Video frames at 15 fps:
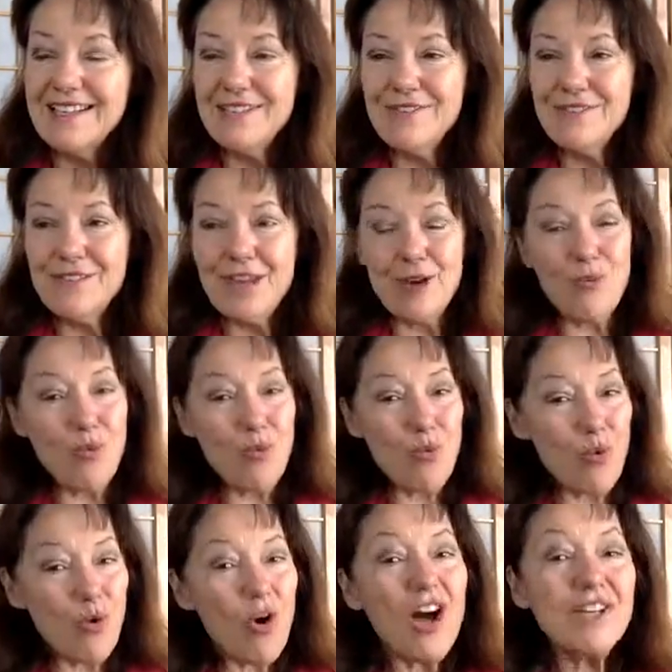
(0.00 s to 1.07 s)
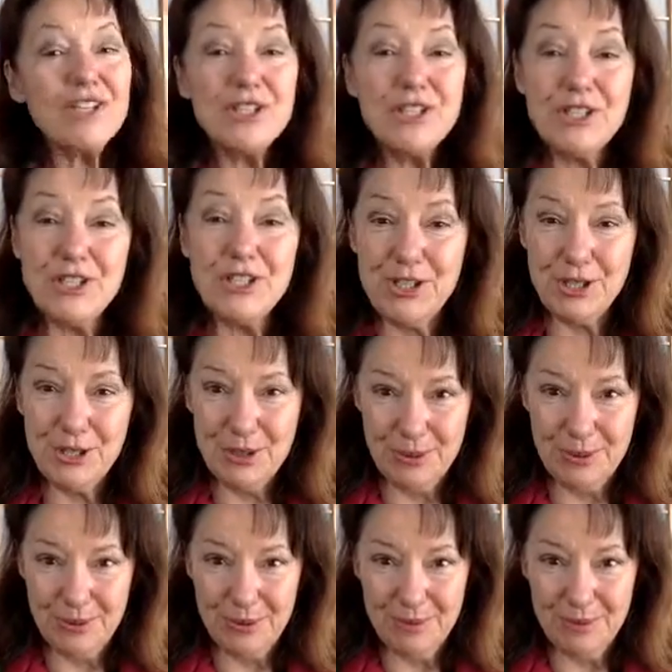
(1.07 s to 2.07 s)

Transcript: if they want to,